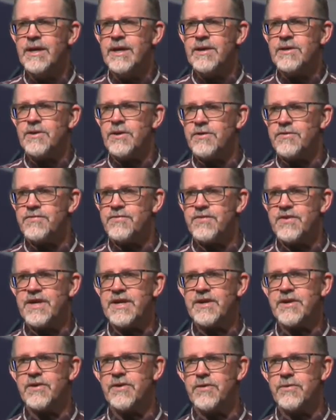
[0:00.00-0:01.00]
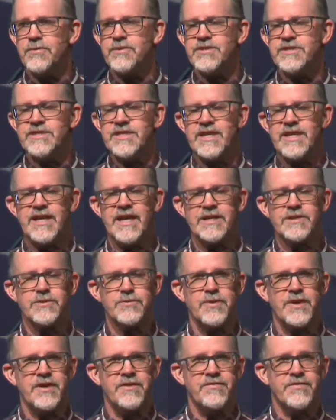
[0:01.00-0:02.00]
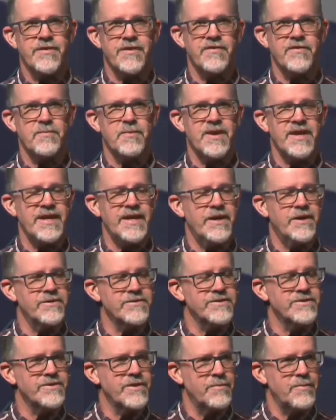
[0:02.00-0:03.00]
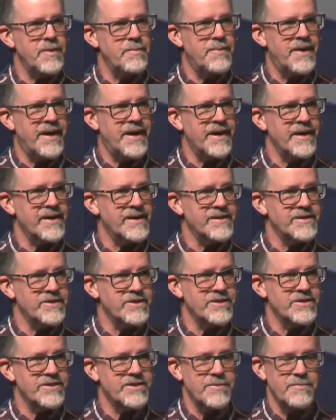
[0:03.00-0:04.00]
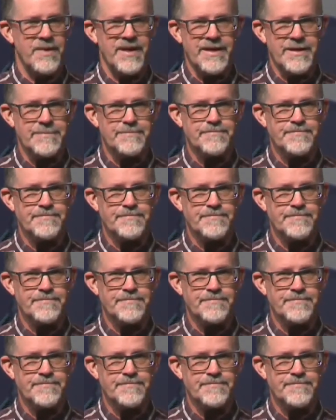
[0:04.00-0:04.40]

You're free to go. We'll see you next week. For everybody else, I'll be back in just a minute.